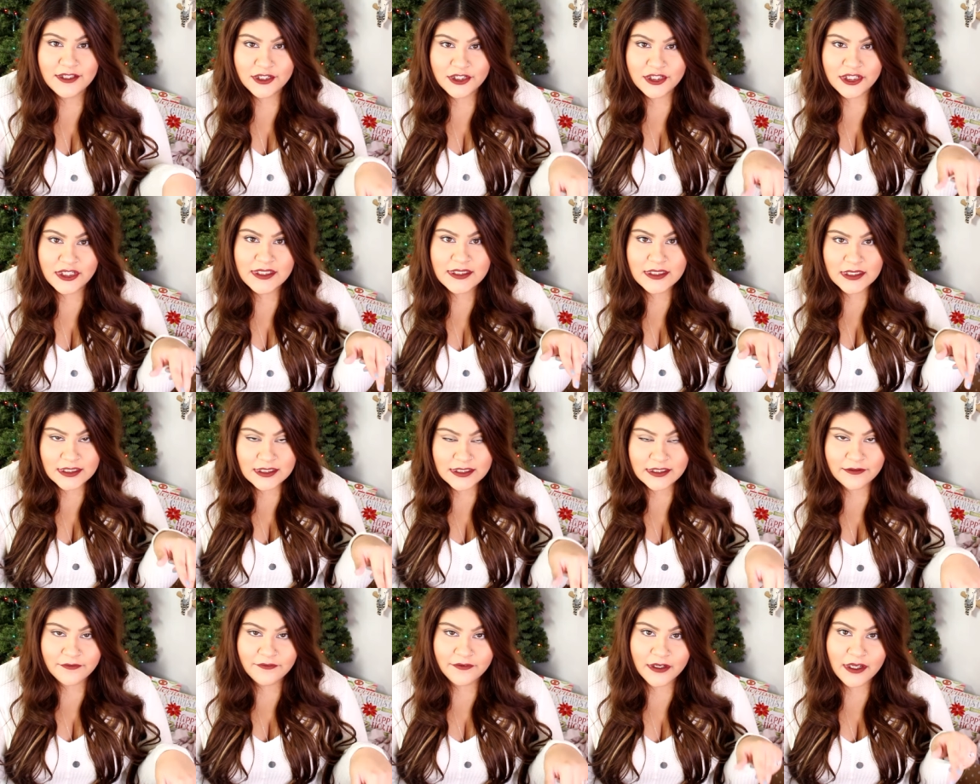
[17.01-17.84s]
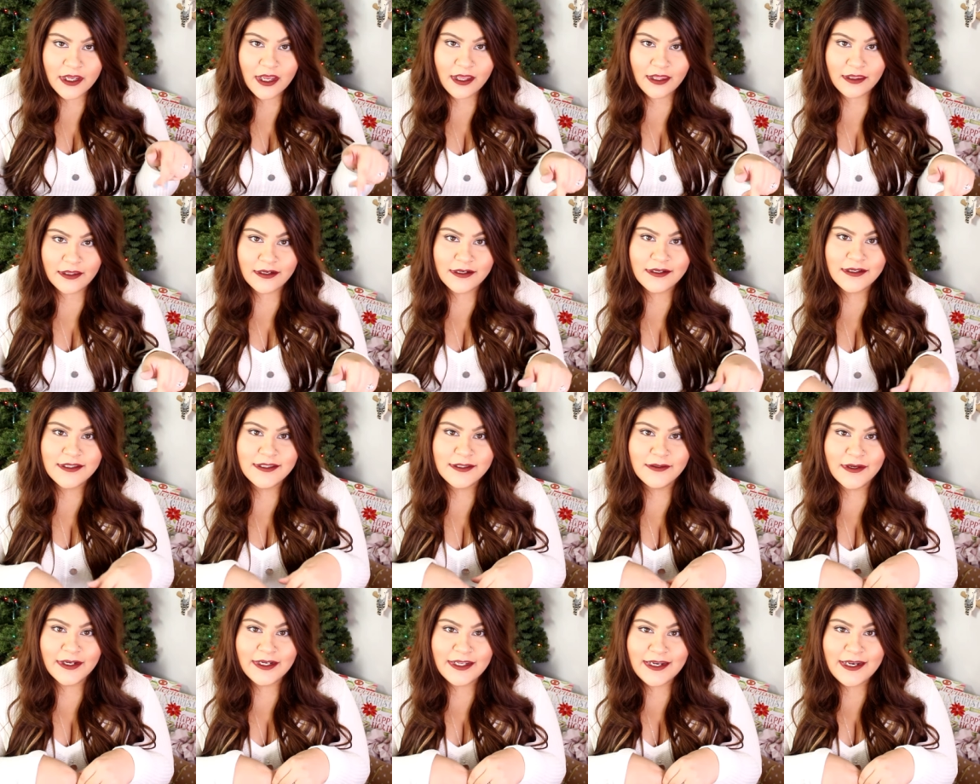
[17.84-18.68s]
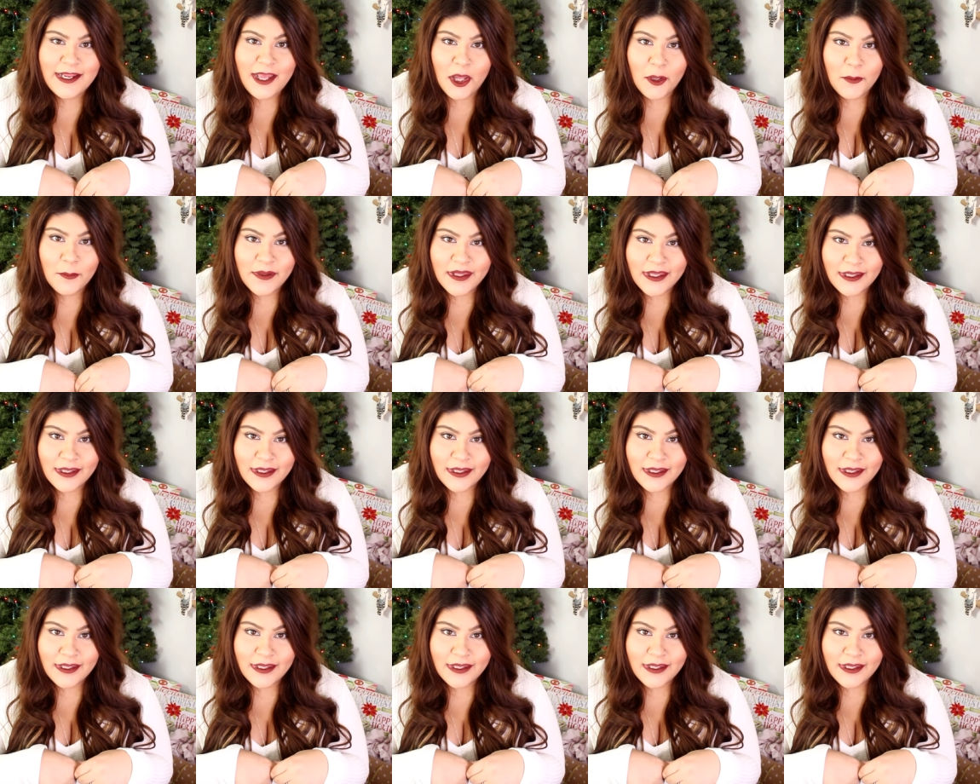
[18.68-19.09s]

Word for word: They're just in different colors. So I need help